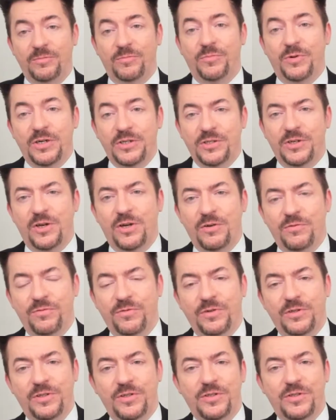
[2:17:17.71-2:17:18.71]
press
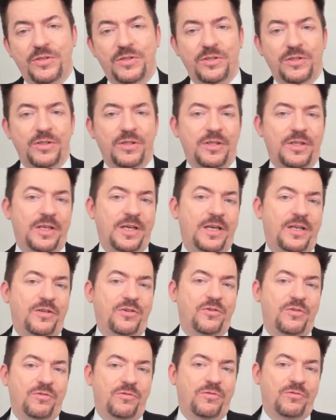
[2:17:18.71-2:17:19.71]
conference that
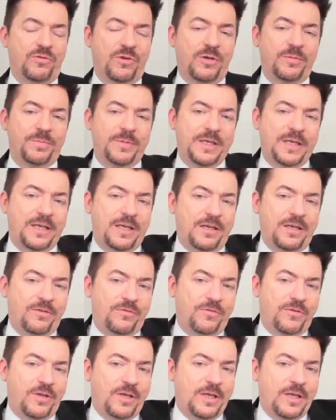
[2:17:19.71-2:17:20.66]
Trump gave.